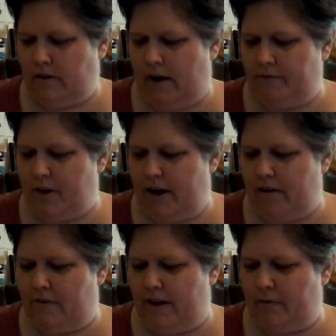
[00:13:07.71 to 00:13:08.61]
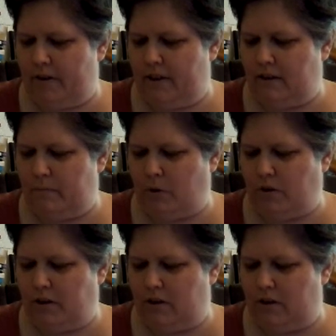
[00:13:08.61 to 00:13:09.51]
I'm trying to find one that's
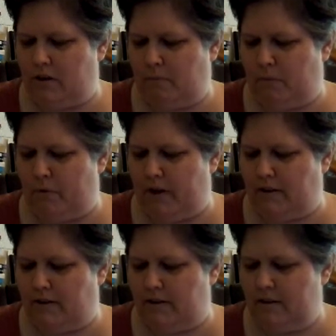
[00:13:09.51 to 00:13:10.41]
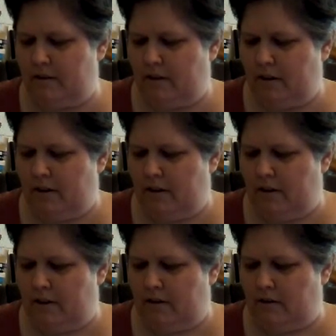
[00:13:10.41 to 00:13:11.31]
mostly just the boys,
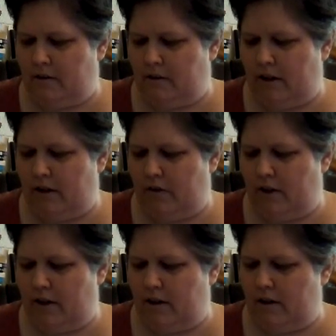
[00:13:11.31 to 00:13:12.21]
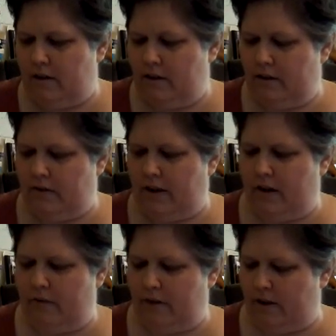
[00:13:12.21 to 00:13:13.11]
so that you can get a... Okay,
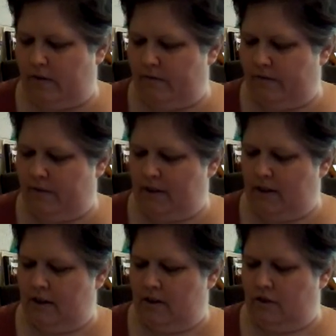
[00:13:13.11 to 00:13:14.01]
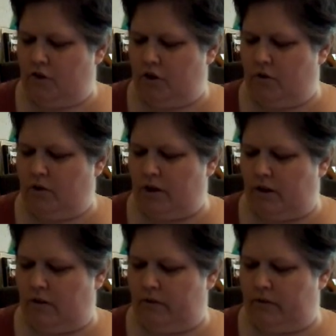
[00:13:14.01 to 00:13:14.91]
here we go. Joe
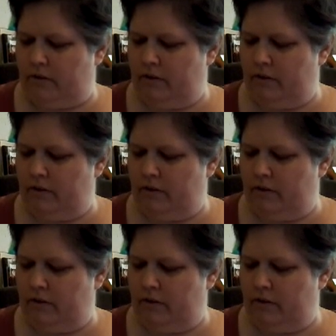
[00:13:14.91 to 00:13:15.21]
chuckled.